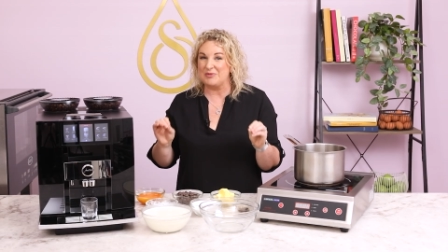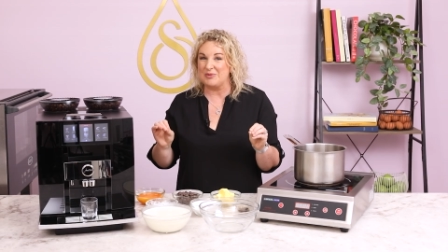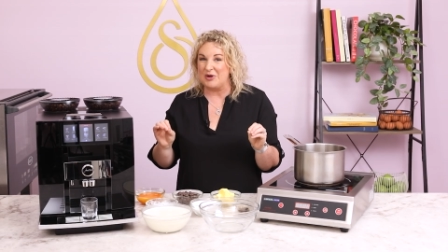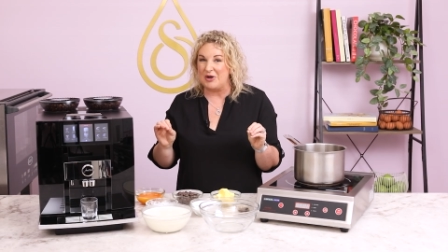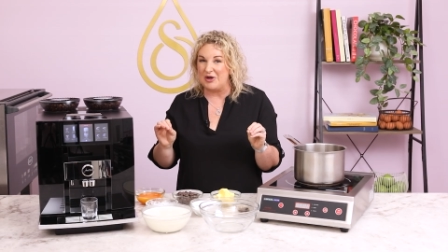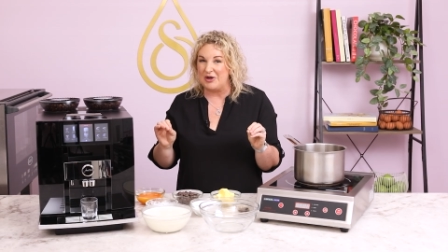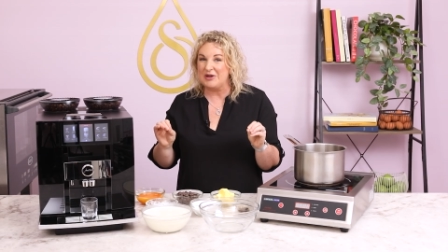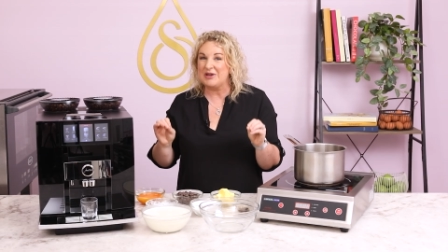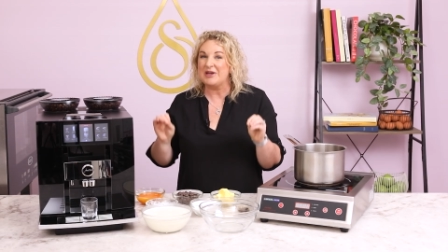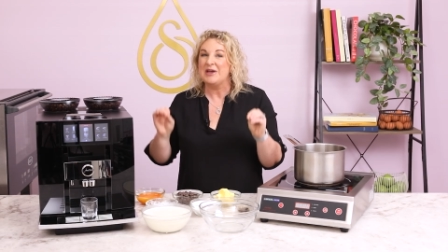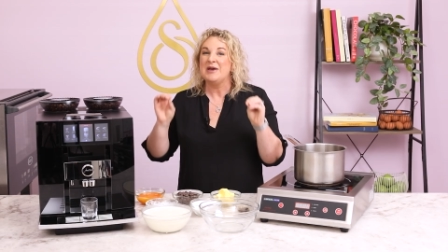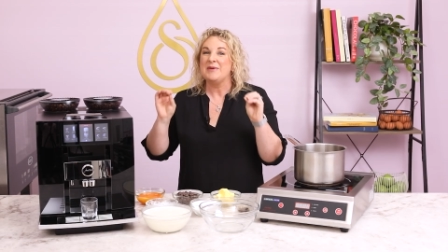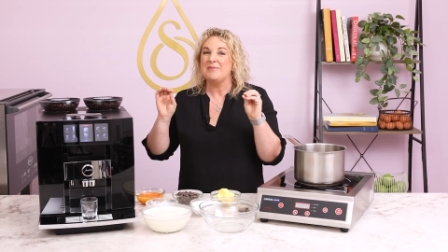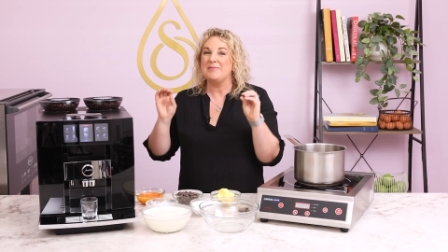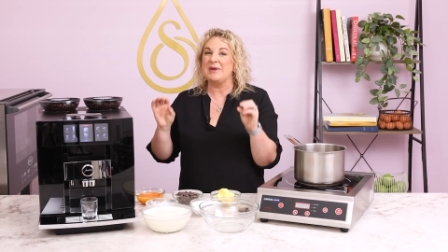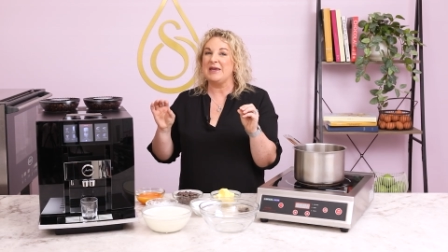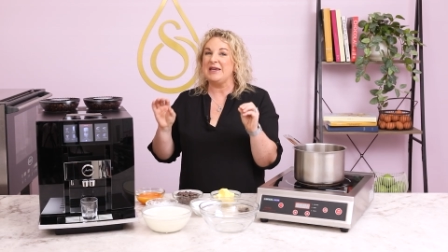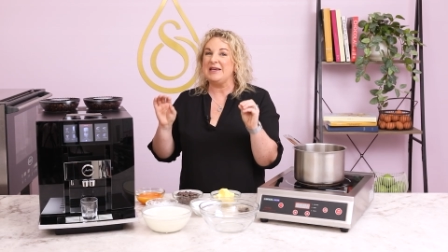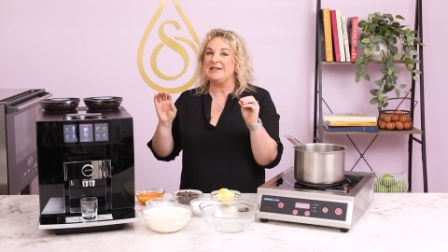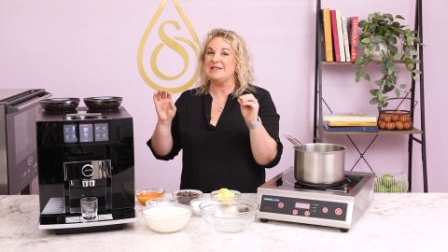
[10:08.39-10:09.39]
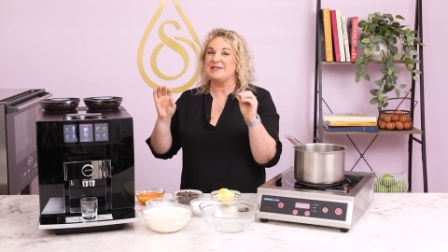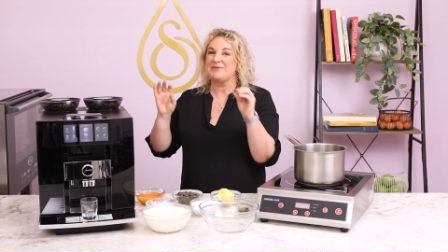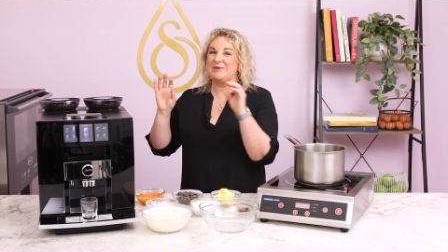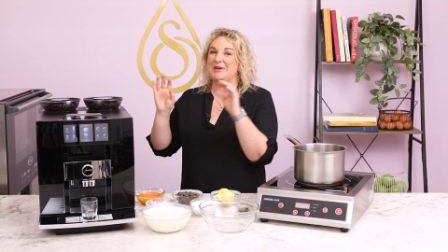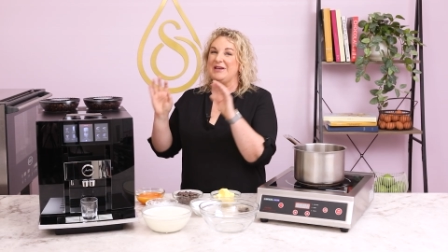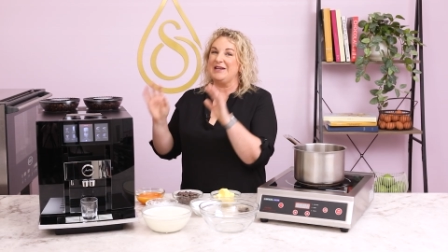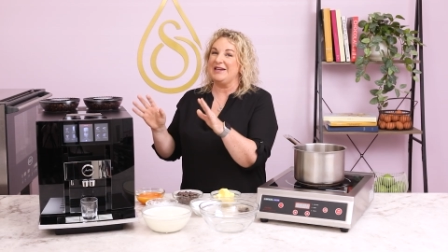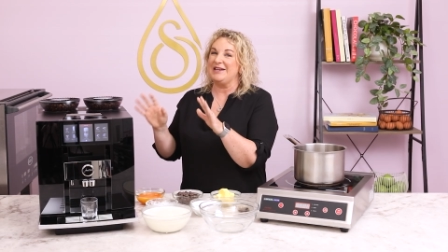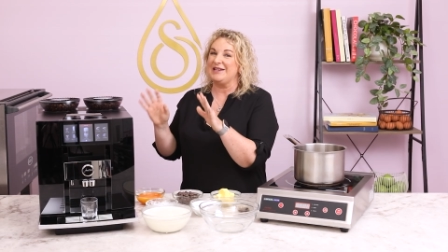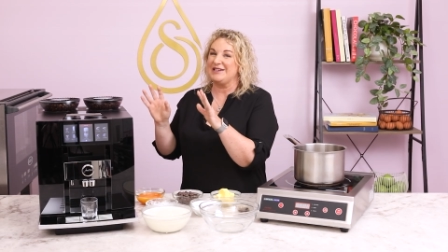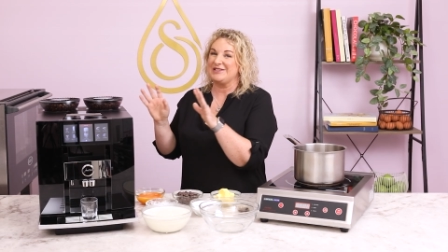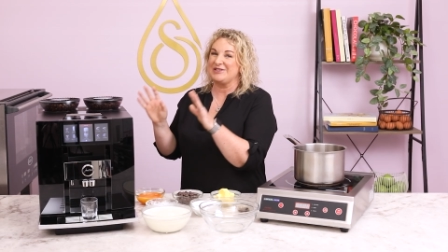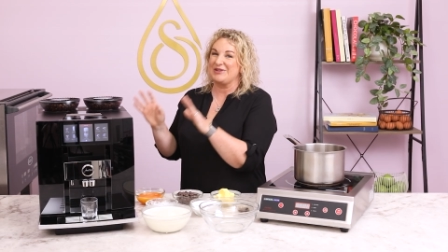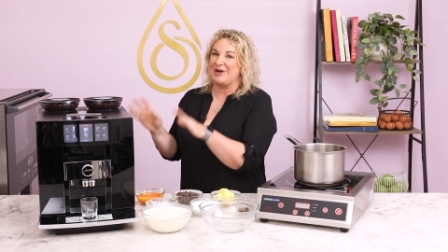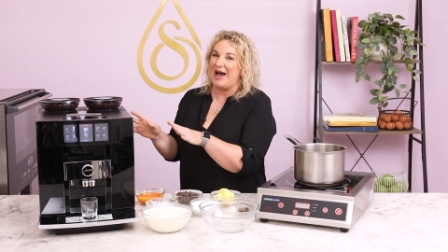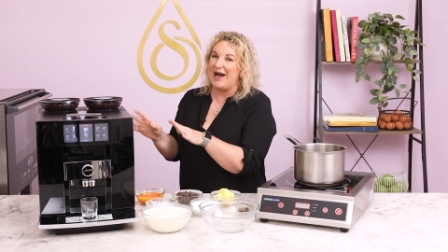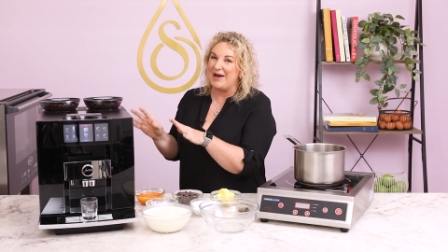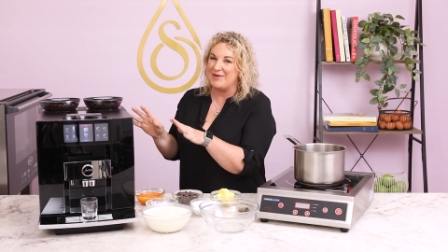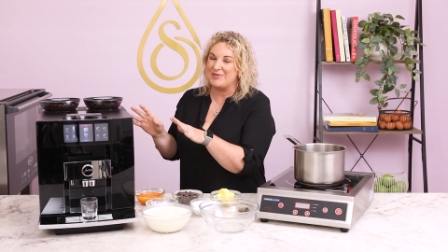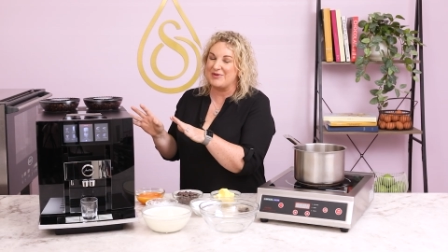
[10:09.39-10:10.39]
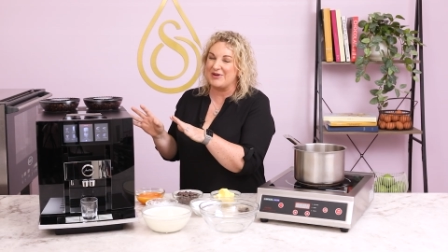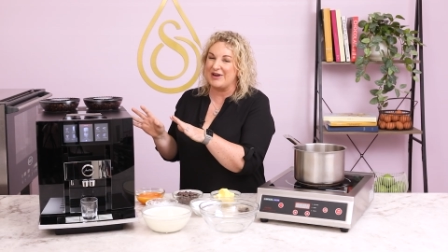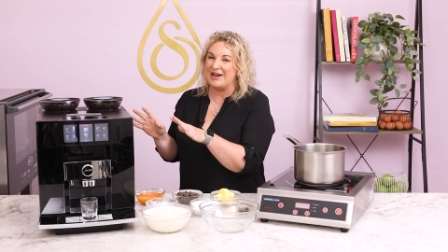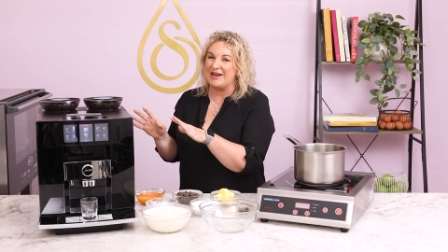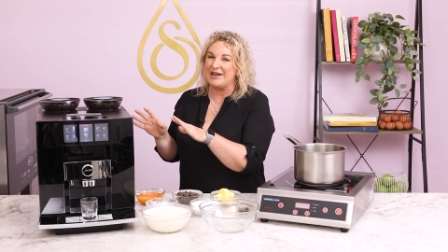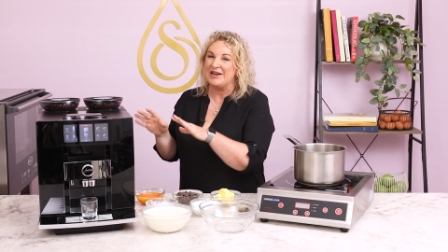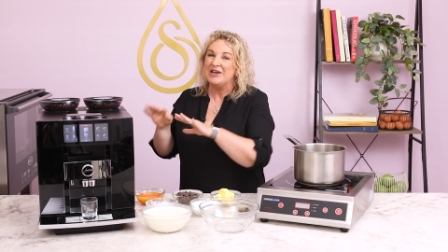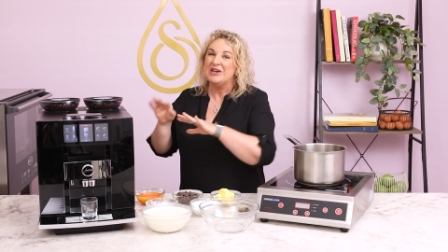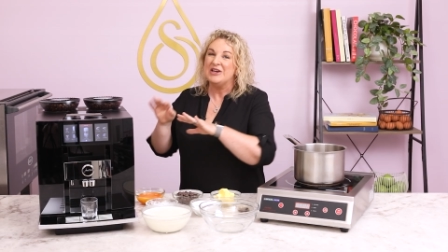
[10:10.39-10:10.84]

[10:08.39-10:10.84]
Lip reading: work means we needed to upgrade.